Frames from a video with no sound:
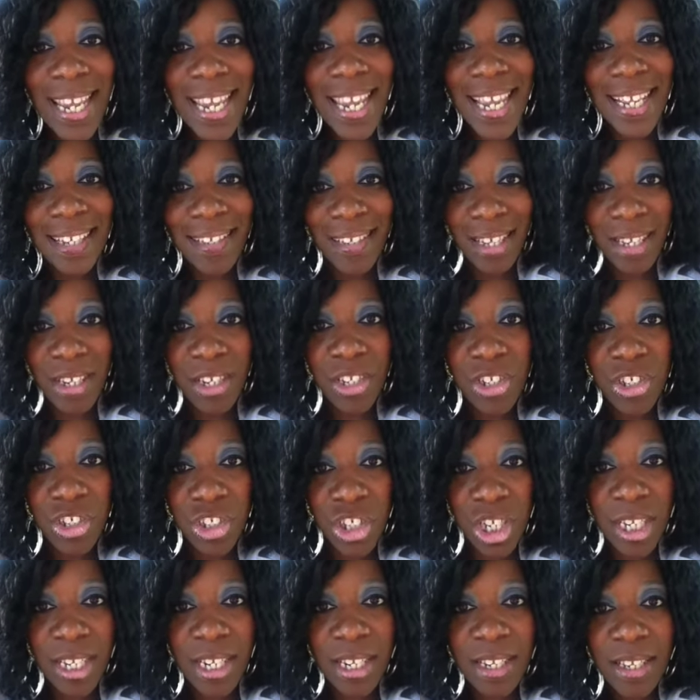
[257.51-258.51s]
is in its
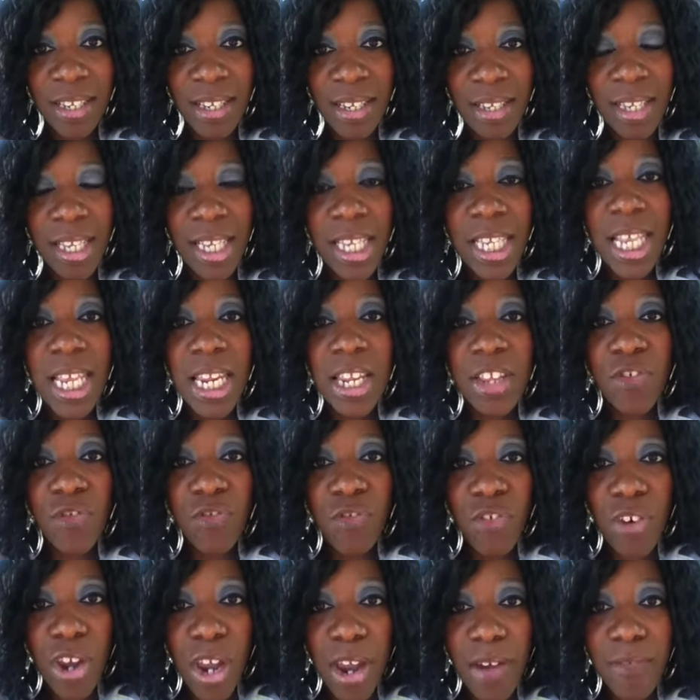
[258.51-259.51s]
genesis, is in its
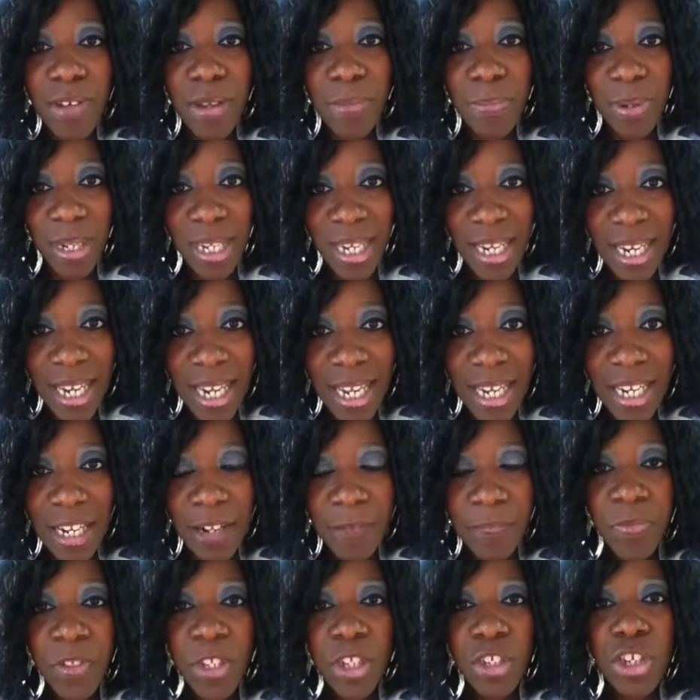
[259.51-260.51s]
very beginning.